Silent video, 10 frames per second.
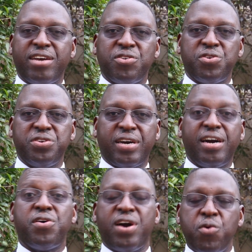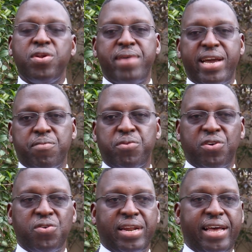are you going to, how will my report
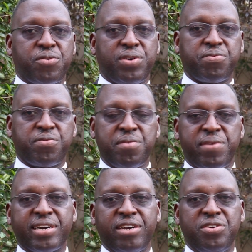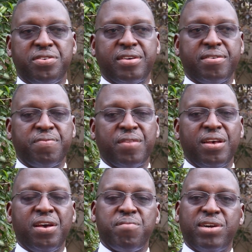look like? What framework are you using?
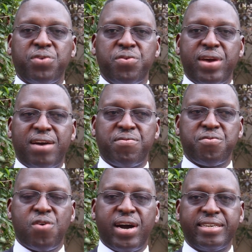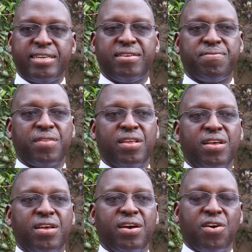But when we have one
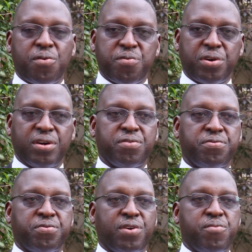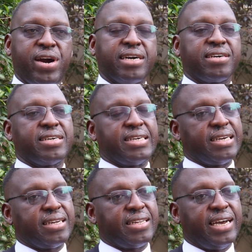framework
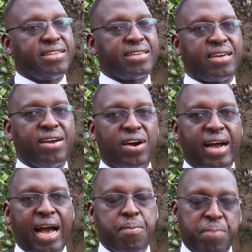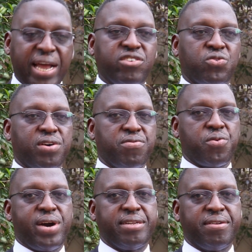that applies to
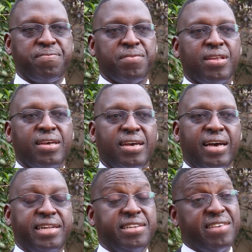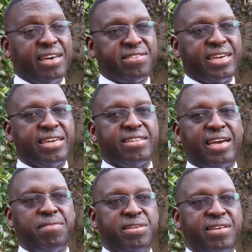everyone, and this has taken
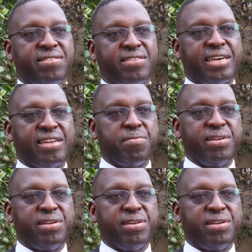time, this has taken